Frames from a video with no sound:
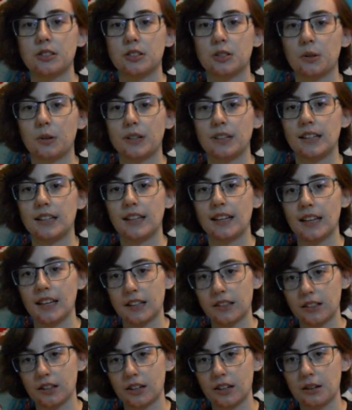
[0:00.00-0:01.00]
join
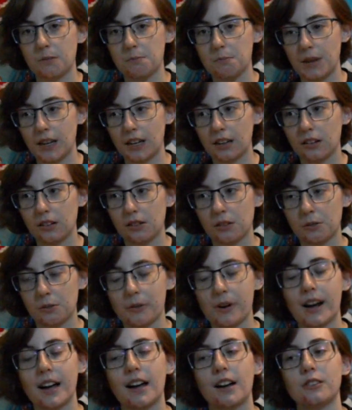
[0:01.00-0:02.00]
together, mingle
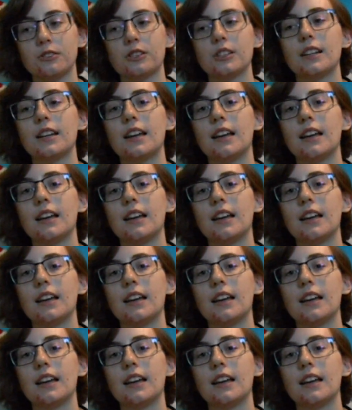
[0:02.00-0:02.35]
around,